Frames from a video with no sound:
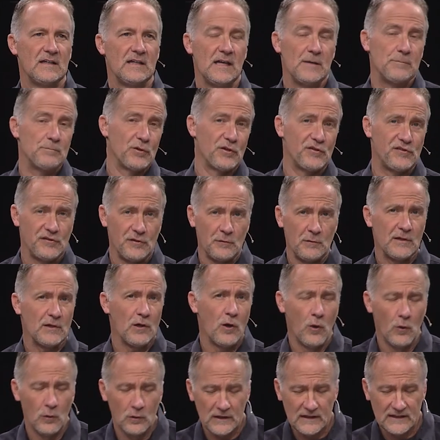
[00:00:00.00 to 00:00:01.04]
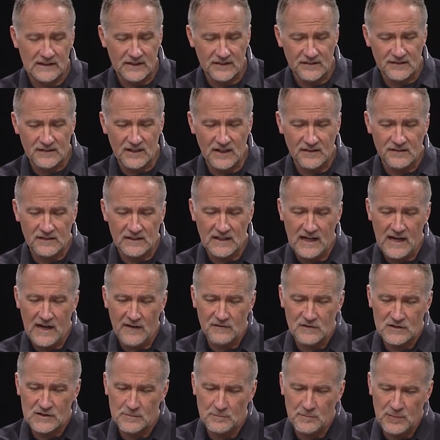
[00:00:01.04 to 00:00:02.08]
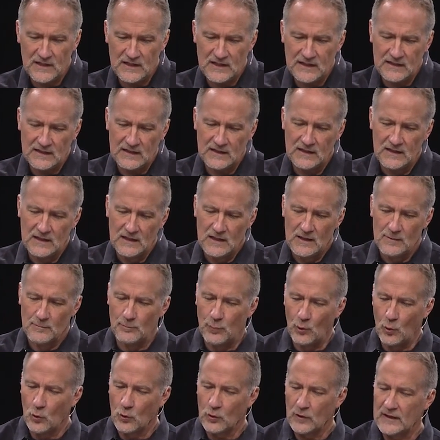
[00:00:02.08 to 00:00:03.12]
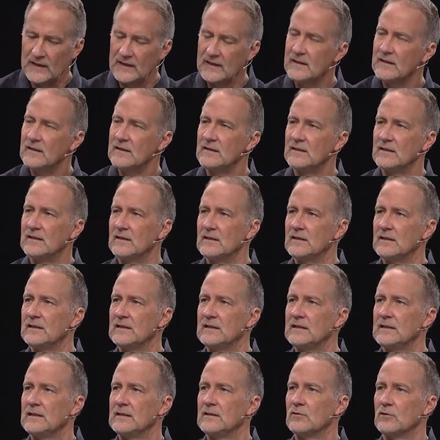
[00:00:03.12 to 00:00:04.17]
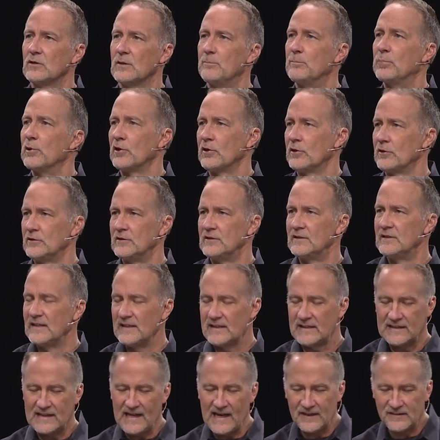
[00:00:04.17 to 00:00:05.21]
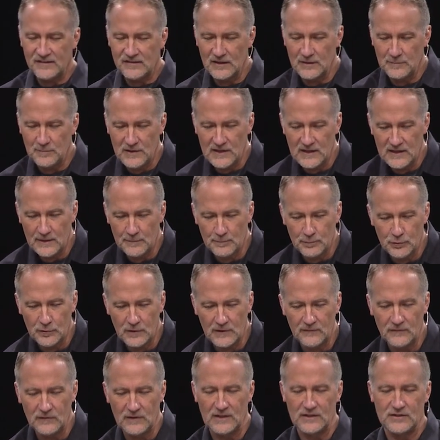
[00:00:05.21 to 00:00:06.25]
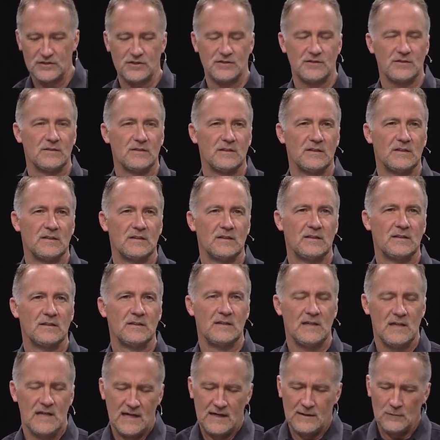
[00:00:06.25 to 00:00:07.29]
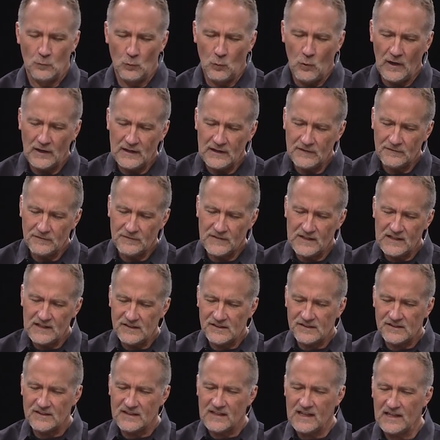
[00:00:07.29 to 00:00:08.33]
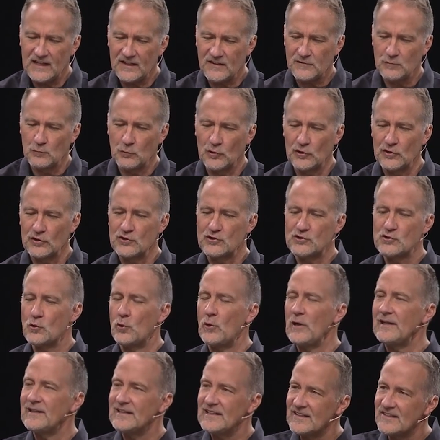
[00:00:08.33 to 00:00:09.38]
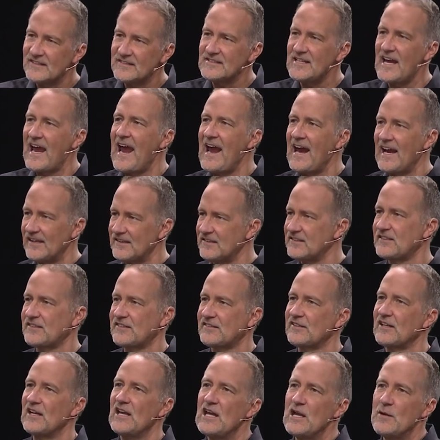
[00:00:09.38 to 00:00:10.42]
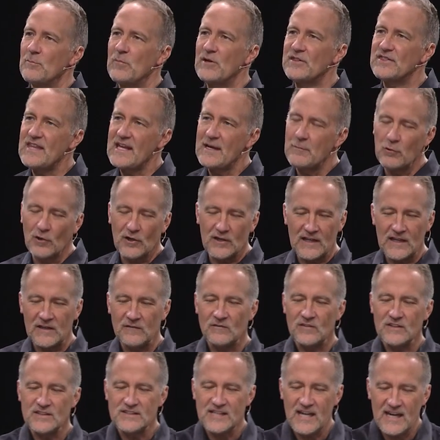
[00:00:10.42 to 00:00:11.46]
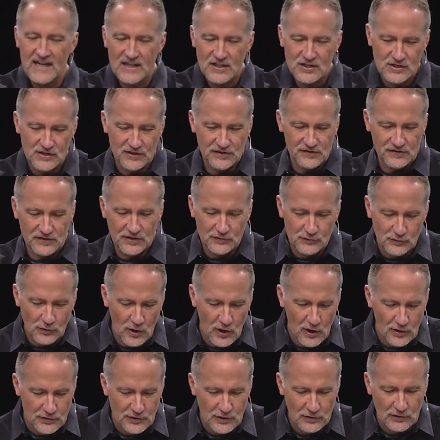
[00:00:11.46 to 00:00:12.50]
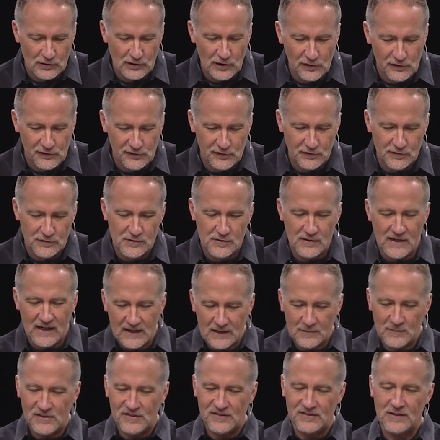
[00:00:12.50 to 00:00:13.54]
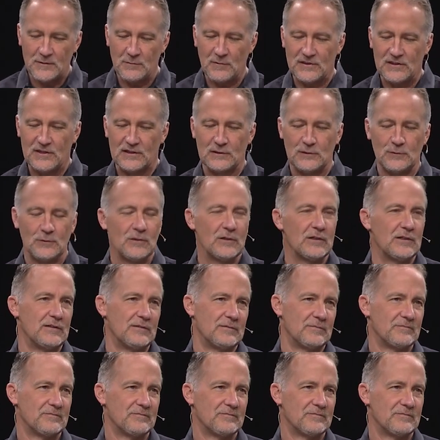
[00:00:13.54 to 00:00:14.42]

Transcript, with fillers: And pursuing holiness doesn't have to be boring or a burden, it can actually be a privilege. And what if these things weren't joyless tasks, but they were invitations to draw you closer to intimacy with the Lord?